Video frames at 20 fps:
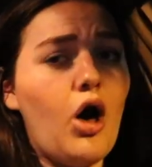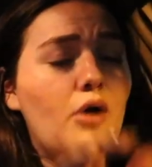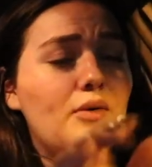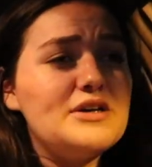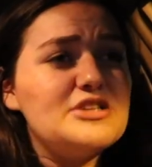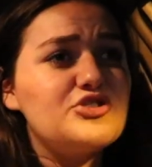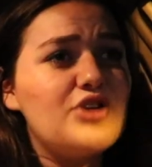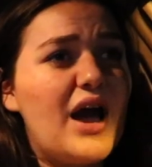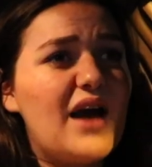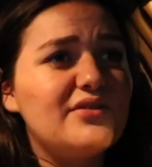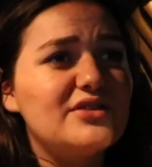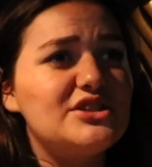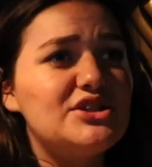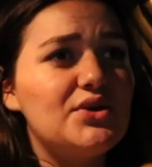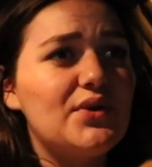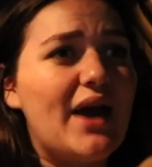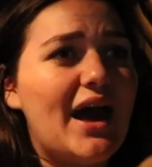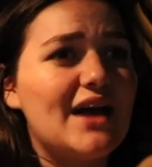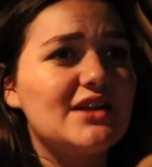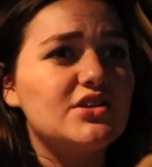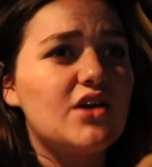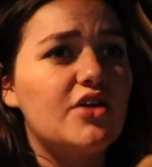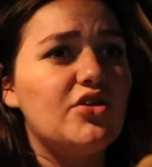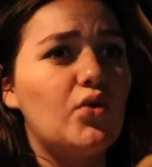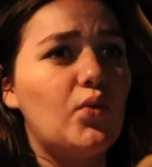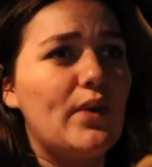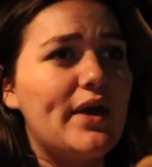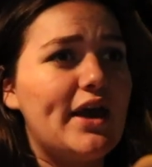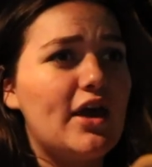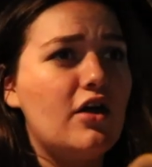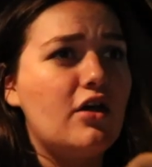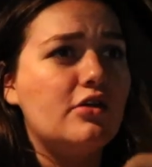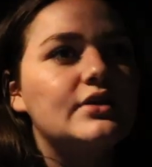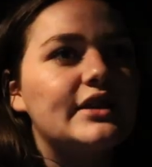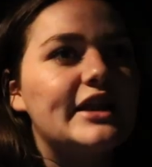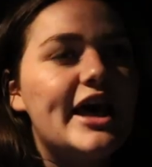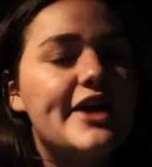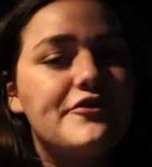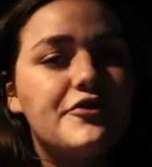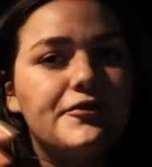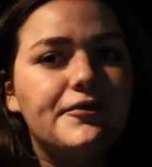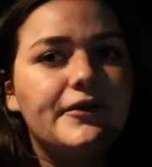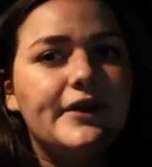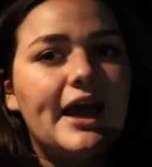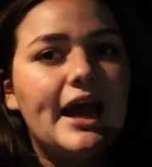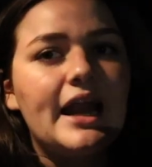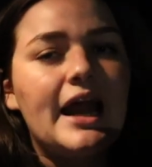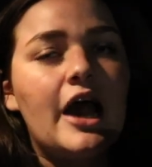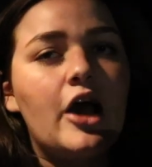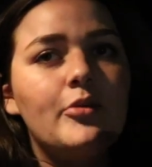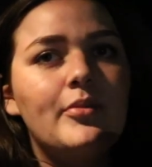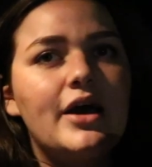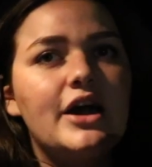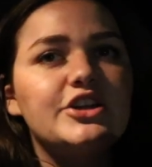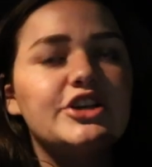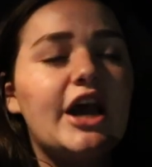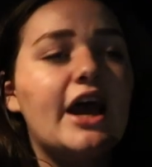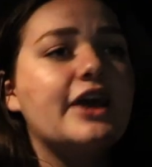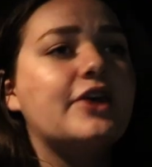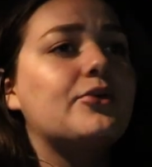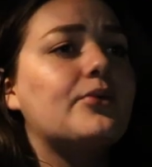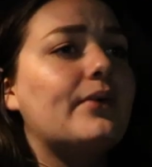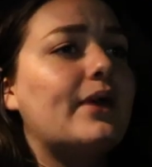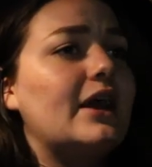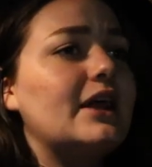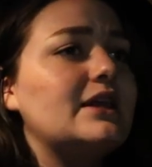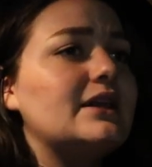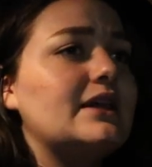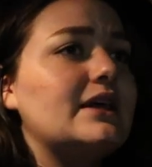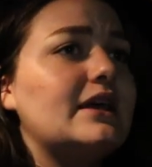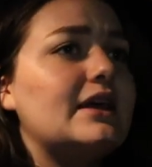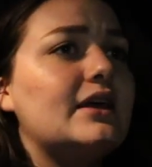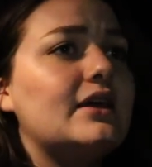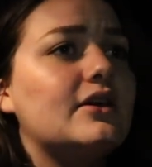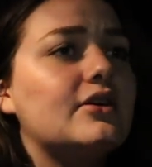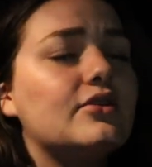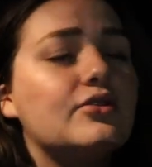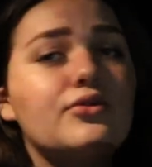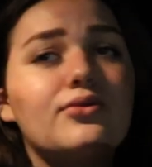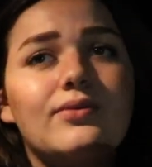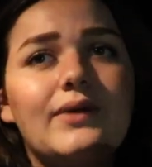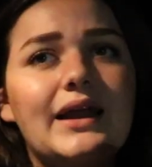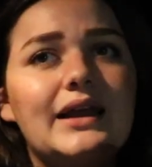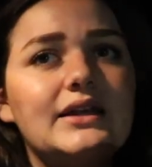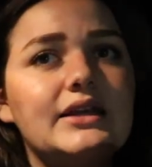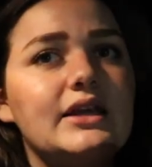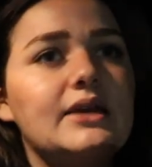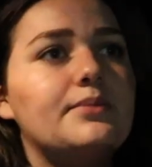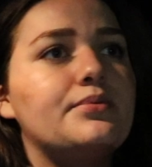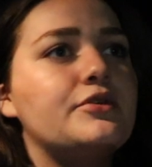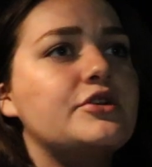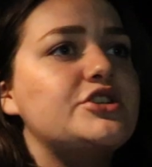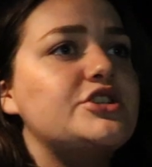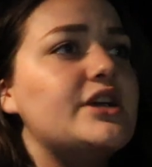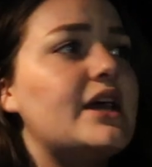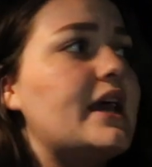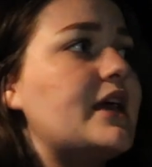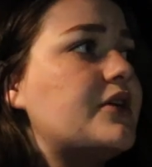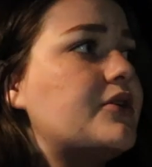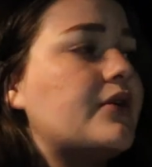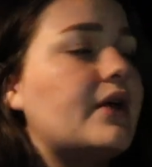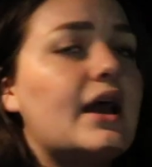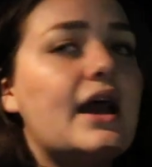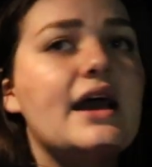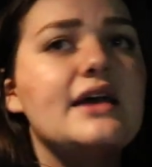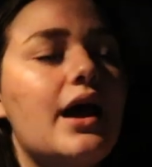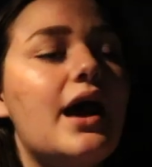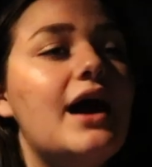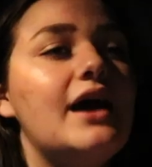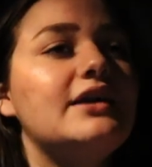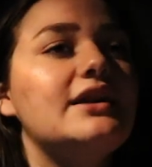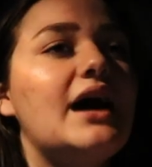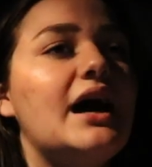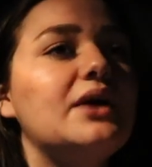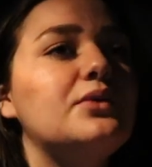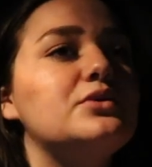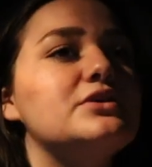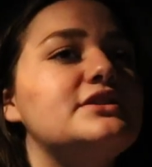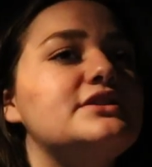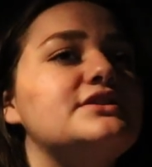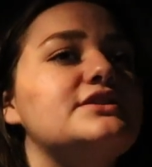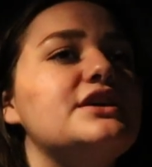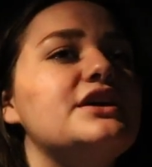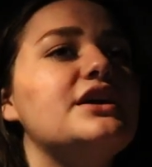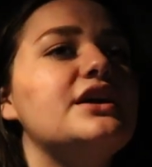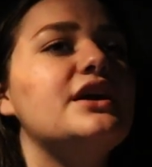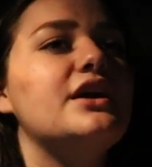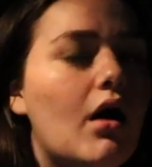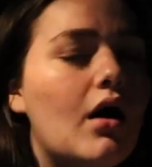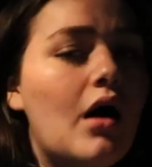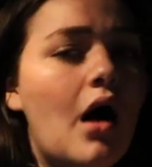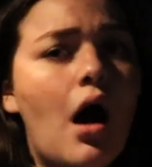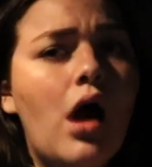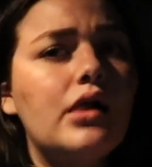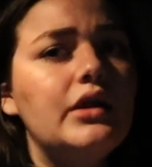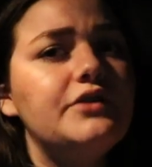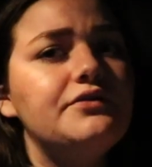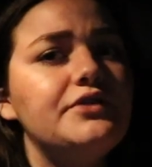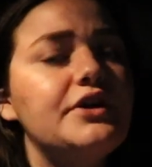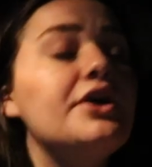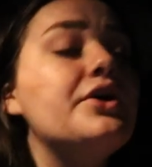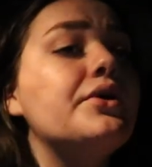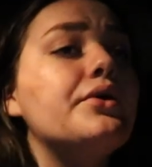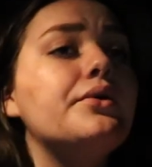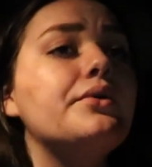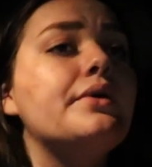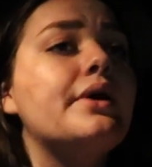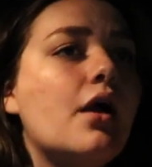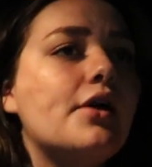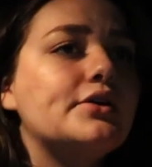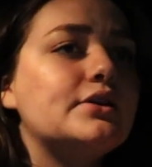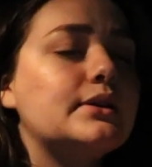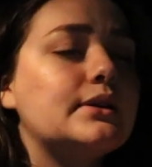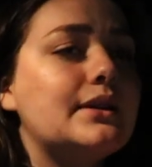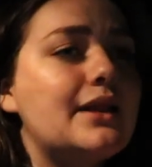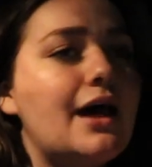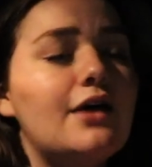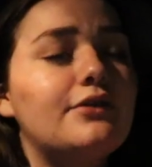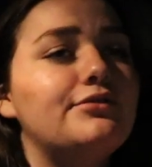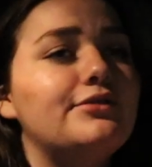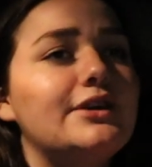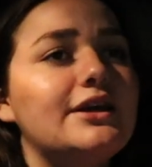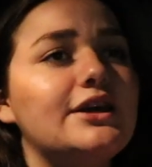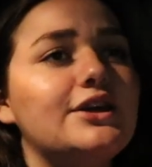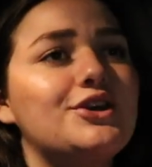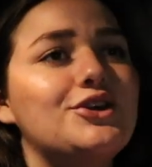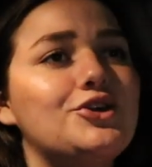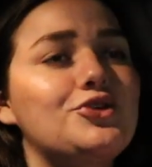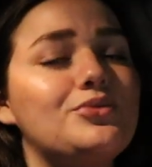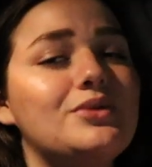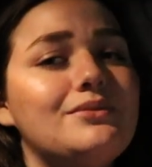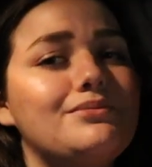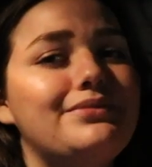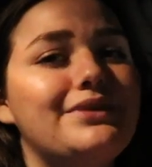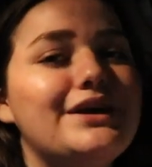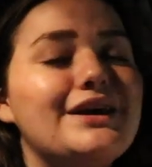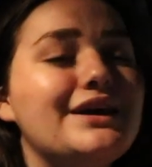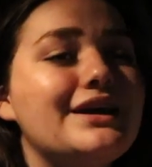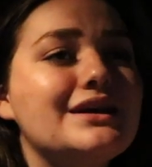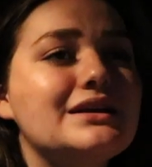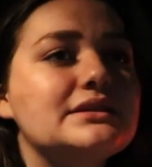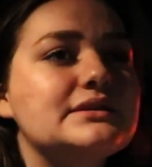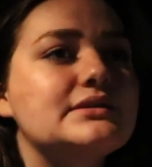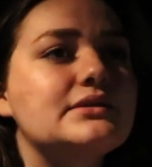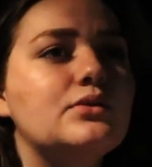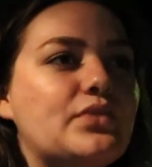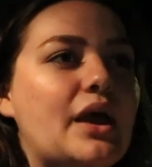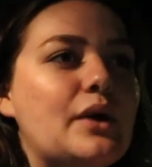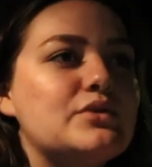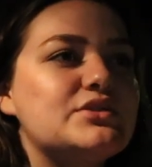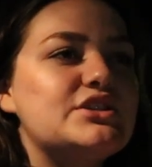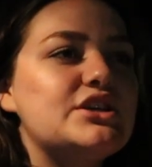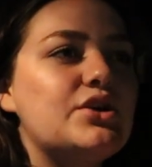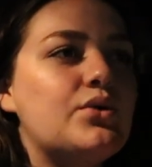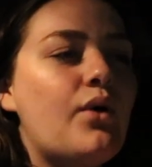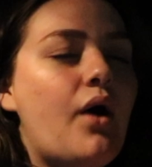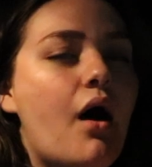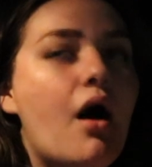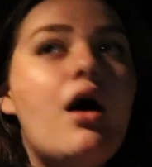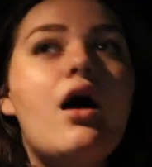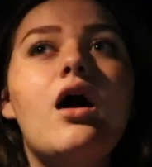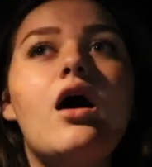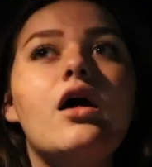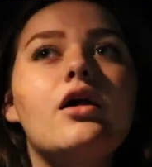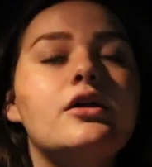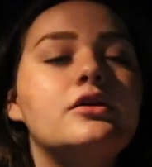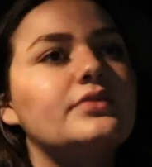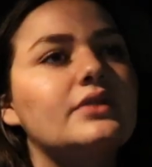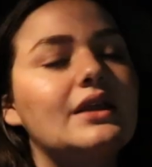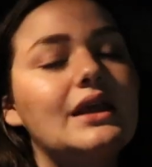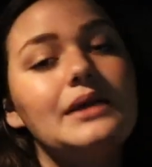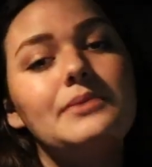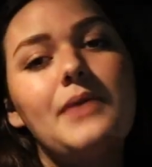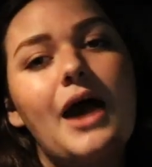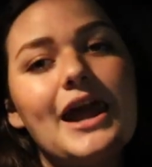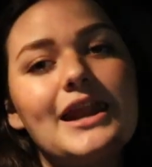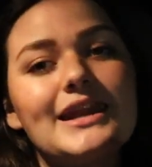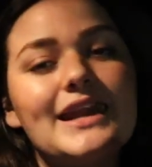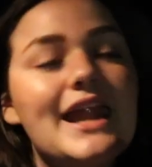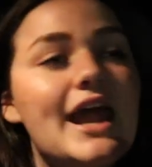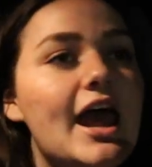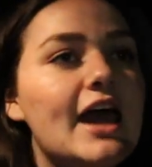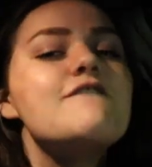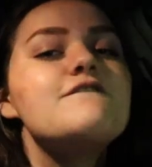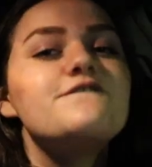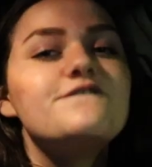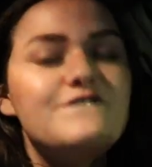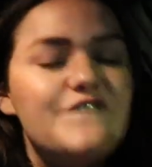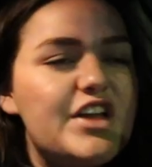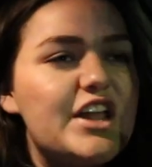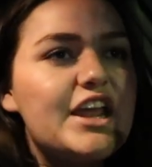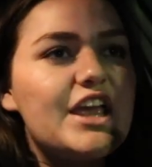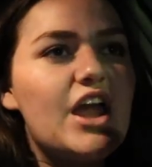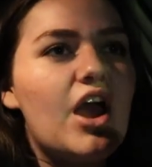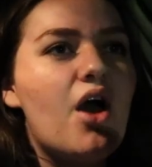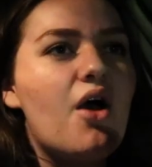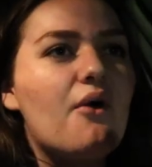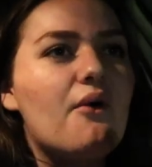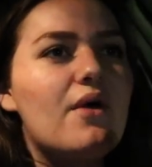Always drive with two hands on the wheel. Never forget how much I greatly, greatly appreciate you guys. And I will see all of you lovely human beings. I will see you all in my next video.